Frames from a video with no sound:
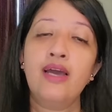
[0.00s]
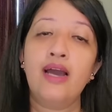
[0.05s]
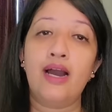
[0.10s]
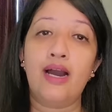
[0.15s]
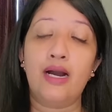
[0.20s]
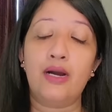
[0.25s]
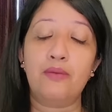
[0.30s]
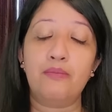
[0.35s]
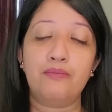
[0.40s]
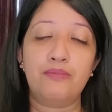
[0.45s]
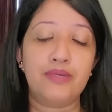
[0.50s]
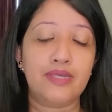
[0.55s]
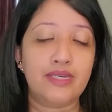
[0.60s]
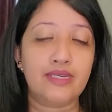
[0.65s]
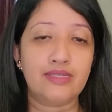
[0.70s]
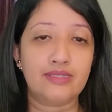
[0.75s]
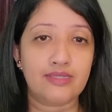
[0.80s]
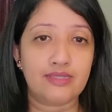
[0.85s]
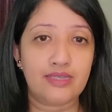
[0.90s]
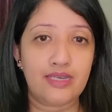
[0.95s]
Um,
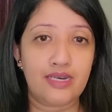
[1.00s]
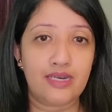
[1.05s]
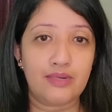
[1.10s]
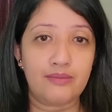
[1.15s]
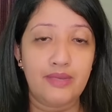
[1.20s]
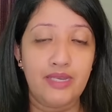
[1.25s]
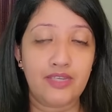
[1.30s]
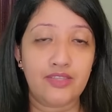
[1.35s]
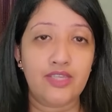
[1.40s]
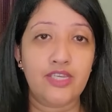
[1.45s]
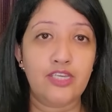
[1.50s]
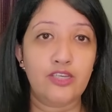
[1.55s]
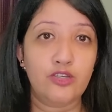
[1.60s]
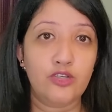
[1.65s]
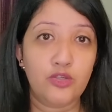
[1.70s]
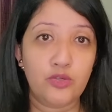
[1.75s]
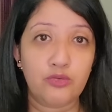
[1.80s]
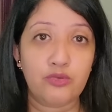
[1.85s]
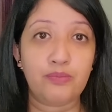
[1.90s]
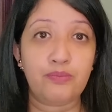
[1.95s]
because um, anything you
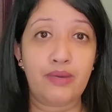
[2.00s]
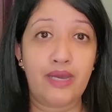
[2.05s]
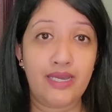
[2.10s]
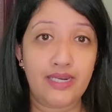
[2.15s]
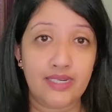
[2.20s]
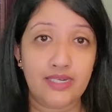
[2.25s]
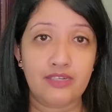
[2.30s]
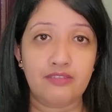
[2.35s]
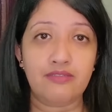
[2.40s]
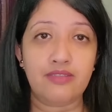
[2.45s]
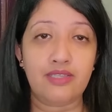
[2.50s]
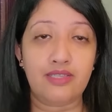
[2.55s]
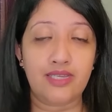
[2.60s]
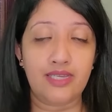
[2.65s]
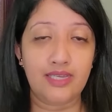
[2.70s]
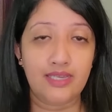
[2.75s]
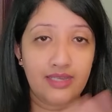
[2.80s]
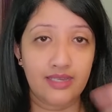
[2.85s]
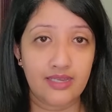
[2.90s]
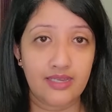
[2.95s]
do
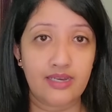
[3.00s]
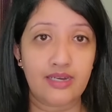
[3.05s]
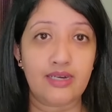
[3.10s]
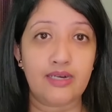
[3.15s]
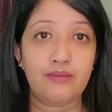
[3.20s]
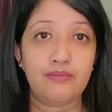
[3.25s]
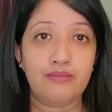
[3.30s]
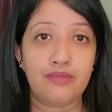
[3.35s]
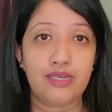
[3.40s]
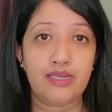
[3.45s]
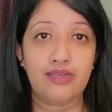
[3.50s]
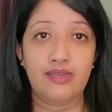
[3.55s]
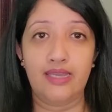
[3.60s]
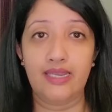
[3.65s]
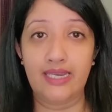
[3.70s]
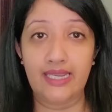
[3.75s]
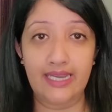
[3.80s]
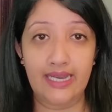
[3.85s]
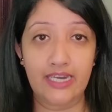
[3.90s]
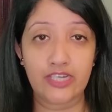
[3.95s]
repetitively, um,
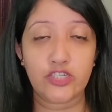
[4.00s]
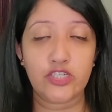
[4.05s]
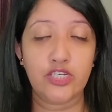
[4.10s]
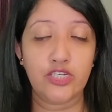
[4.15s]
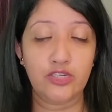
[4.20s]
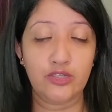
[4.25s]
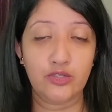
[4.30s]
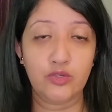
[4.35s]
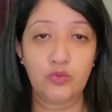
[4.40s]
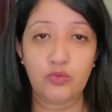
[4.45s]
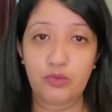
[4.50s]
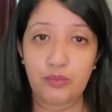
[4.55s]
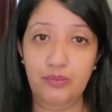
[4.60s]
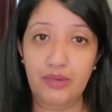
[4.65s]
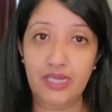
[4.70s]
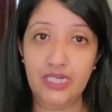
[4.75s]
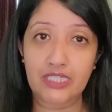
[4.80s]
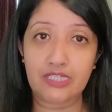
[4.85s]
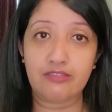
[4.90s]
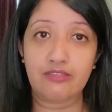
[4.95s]
any action you do
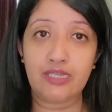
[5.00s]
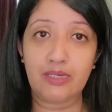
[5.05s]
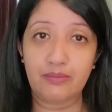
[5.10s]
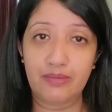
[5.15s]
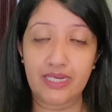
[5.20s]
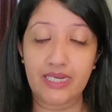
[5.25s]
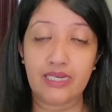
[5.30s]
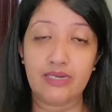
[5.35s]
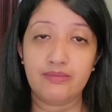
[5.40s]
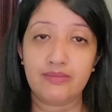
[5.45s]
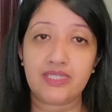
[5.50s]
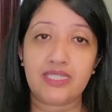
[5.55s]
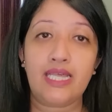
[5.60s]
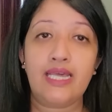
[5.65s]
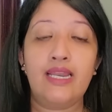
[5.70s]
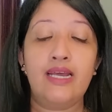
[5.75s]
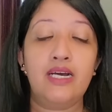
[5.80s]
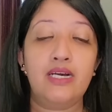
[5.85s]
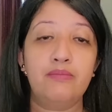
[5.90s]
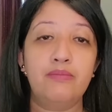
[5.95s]
repetitively becomes that
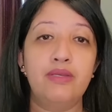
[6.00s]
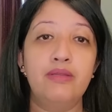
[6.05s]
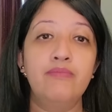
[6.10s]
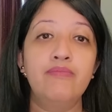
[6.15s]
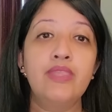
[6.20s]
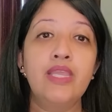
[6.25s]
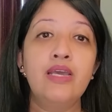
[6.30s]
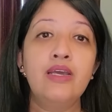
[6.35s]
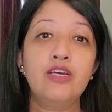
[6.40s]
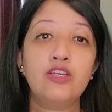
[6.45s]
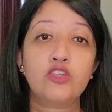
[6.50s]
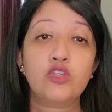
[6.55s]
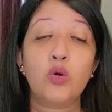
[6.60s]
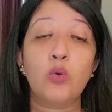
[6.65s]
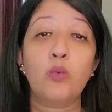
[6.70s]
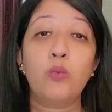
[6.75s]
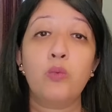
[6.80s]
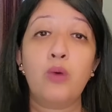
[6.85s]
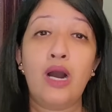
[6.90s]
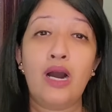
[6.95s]
habit.
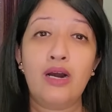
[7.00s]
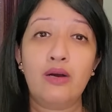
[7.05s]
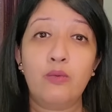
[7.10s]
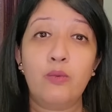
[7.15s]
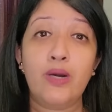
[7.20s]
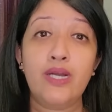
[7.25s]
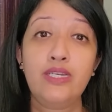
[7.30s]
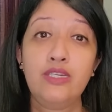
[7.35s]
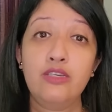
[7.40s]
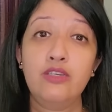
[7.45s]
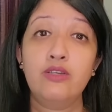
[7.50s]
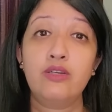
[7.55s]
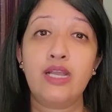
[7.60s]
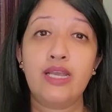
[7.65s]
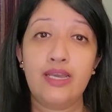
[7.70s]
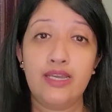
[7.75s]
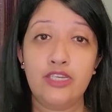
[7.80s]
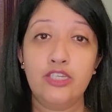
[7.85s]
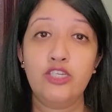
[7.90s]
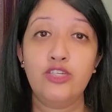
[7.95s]
So what
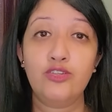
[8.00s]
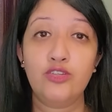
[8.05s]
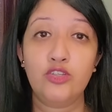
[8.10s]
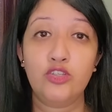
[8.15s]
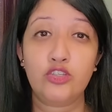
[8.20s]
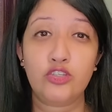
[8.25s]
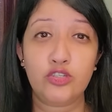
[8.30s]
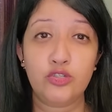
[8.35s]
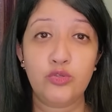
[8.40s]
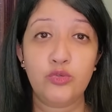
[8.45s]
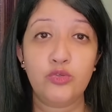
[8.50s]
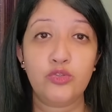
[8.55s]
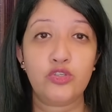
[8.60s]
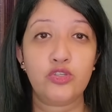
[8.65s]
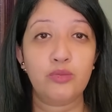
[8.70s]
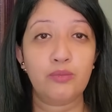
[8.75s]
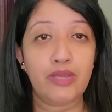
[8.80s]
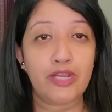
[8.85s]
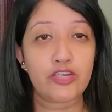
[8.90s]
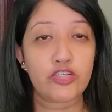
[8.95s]
can you do
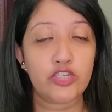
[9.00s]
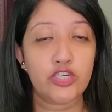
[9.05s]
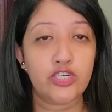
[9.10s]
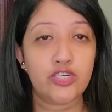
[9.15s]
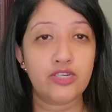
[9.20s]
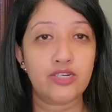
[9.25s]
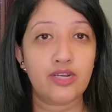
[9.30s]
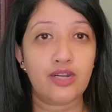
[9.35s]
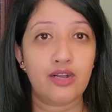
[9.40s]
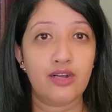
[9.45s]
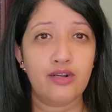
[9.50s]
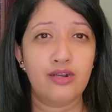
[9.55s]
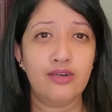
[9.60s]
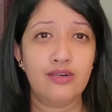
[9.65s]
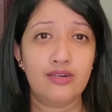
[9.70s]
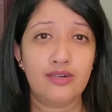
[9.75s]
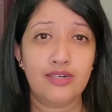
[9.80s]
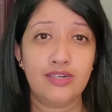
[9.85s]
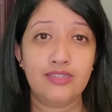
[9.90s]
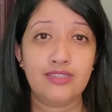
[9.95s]
to make sure your
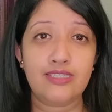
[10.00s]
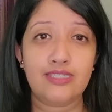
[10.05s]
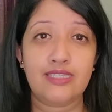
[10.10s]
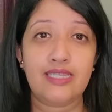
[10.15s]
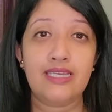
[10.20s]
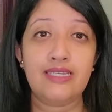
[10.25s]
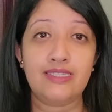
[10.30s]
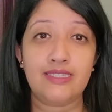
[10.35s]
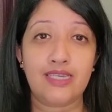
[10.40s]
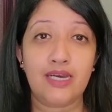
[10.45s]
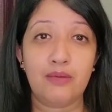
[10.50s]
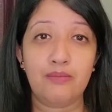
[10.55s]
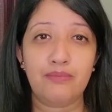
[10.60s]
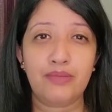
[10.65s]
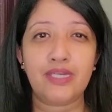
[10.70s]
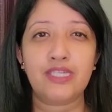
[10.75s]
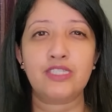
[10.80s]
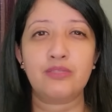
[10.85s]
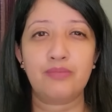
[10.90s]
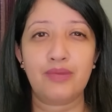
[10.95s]
guard stays up?
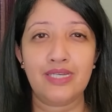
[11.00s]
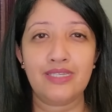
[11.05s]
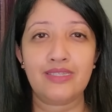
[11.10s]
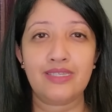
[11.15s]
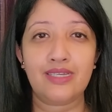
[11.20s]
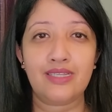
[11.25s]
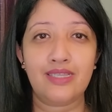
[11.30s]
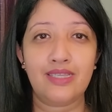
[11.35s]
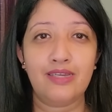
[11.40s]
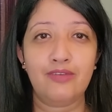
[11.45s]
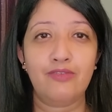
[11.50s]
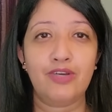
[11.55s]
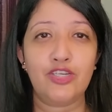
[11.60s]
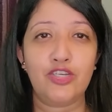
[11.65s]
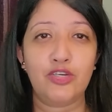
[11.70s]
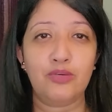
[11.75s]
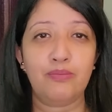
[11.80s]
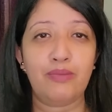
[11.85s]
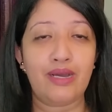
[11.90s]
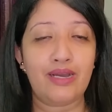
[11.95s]
Because basically, when
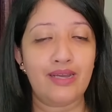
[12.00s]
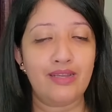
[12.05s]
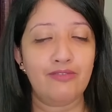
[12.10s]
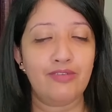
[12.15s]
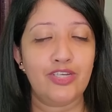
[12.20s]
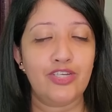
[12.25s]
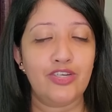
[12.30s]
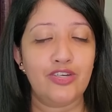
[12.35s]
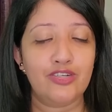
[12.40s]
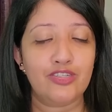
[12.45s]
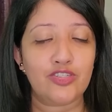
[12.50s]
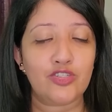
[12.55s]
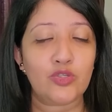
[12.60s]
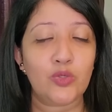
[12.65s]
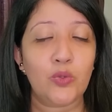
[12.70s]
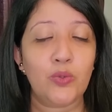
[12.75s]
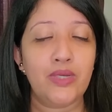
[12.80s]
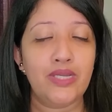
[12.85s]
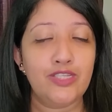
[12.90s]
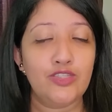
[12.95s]
you're bad, when you are
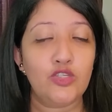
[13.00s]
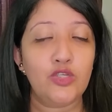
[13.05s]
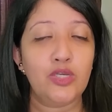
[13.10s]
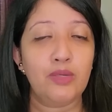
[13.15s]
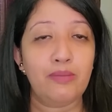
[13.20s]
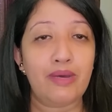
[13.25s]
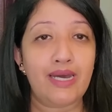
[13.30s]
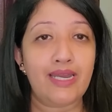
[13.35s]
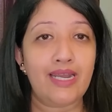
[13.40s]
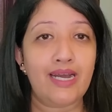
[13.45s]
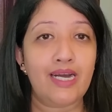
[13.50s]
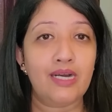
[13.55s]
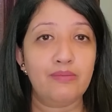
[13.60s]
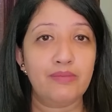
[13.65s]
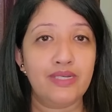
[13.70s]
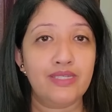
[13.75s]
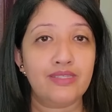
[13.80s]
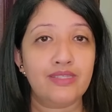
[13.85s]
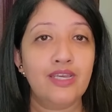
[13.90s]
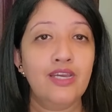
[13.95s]
so into your bad
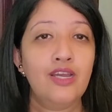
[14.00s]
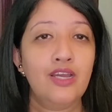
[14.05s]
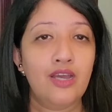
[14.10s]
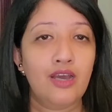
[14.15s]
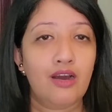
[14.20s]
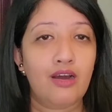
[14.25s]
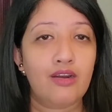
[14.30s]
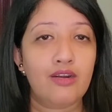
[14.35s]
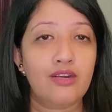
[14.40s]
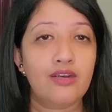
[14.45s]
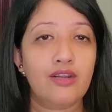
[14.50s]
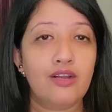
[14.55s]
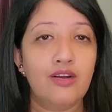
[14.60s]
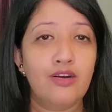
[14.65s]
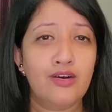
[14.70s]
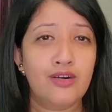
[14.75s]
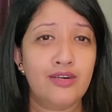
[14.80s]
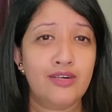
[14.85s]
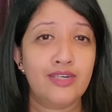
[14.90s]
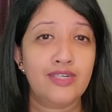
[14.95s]
habits, our
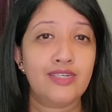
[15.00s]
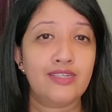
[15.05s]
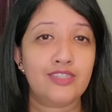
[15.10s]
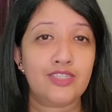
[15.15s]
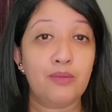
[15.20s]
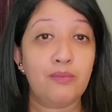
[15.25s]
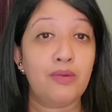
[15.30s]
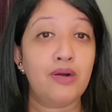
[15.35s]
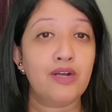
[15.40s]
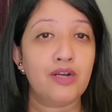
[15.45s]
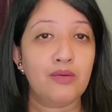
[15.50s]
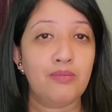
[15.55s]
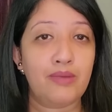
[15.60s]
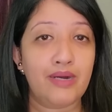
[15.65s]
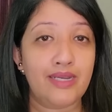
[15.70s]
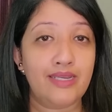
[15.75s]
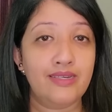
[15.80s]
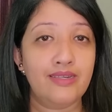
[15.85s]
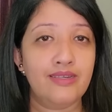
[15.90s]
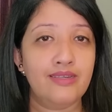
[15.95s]
guard as the monk
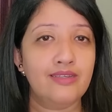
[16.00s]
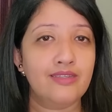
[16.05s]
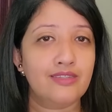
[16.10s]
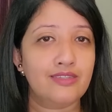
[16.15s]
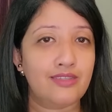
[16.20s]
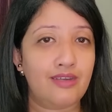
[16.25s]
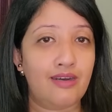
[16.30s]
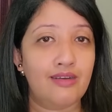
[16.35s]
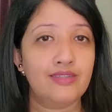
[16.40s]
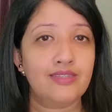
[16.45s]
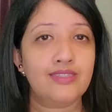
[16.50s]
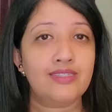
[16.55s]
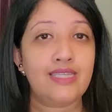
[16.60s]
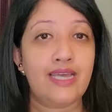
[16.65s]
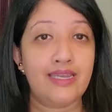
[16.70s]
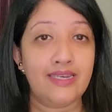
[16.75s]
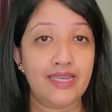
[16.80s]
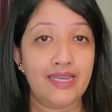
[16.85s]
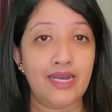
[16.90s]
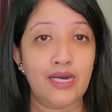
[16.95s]
mind is not
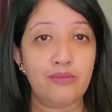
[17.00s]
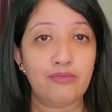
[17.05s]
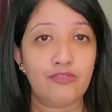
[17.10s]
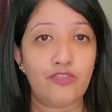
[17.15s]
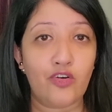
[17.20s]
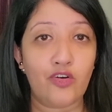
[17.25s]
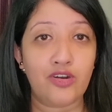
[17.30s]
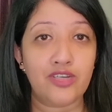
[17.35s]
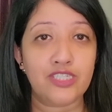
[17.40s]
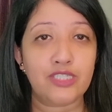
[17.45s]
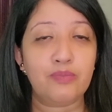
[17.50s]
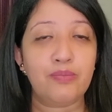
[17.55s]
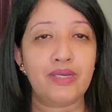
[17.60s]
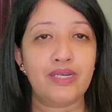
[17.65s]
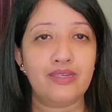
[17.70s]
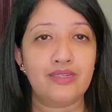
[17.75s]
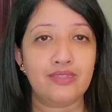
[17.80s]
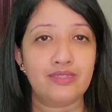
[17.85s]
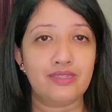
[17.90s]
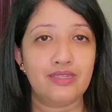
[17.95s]
standing up for us
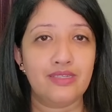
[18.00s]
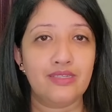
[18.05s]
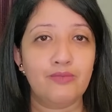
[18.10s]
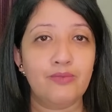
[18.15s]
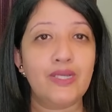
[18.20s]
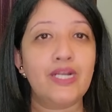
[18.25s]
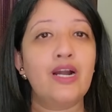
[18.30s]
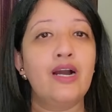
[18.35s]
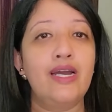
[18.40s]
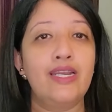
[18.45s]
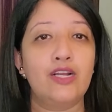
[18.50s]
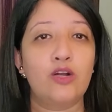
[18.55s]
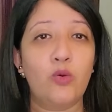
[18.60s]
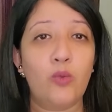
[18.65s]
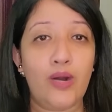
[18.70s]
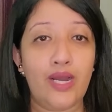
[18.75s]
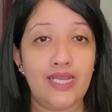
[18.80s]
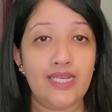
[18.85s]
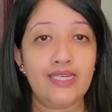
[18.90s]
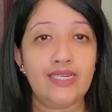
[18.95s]
because uh, we kind of
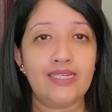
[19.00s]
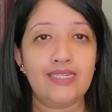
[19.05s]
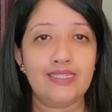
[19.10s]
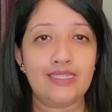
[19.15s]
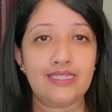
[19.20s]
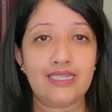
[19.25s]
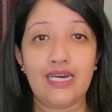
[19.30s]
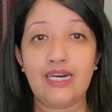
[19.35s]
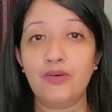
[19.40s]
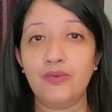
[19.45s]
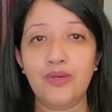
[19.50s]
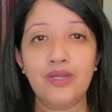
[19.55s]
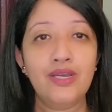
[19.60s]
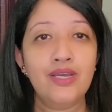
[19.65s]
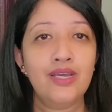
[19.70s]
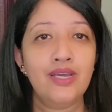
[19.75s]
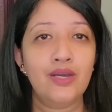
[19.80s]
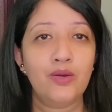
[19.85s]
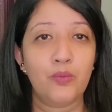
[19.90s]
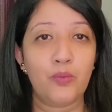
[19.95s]
quieted it down
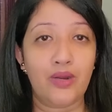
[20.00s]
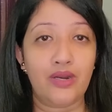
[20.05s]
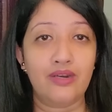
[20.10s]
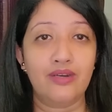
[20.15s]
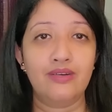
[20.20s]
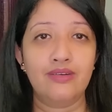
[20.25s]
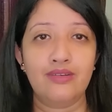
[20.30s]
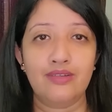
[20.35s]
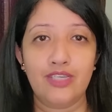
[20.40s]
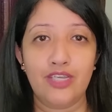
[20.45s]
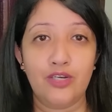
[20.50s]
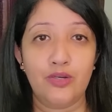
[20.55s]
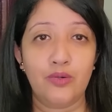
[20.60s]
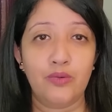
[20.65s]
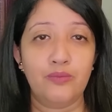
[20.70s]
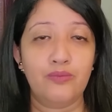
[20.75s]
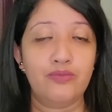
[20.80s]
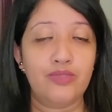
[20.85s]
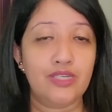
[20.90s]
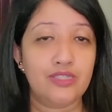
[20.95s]
where, you
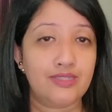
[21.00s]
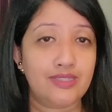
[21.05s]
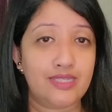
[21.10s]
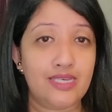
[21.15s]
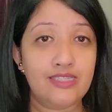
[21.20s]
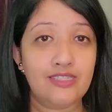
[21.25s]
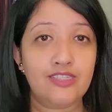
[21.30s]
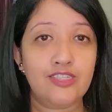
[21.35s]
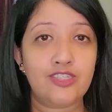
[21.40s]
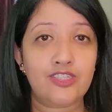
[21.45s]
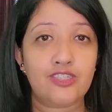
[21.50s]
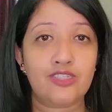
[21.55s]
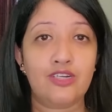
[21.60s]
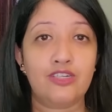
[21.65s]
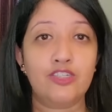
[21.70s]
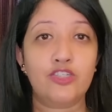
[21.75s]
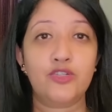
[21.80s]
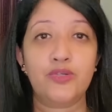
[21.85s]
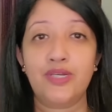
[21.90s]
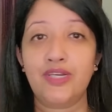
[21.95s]
know, the senses
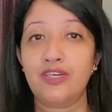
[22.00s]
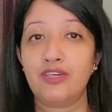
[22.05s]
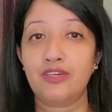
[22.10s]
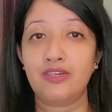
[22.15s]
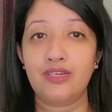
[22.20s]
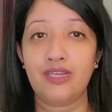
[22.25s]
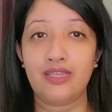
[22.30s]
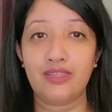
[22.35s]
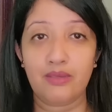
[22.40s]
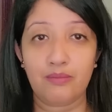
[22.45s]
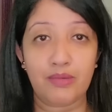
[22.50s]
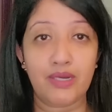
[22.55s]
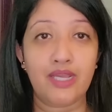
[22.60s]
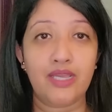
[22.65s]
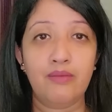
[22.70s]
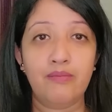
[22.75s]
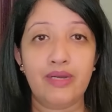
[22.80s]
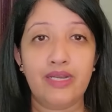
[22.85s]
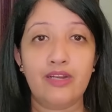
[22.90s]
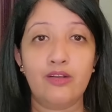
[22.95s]
are triggered and the
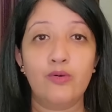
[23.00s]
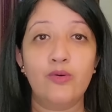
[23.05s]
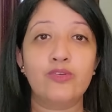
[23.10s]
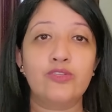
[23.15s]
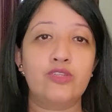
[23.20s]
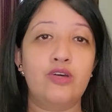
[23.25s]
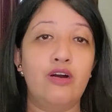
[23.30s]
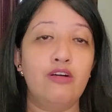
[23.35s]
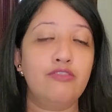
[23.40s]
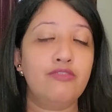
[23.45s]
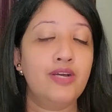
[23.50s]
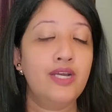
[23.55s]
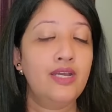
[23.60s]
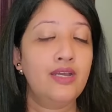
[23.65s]
monkey mind goes off.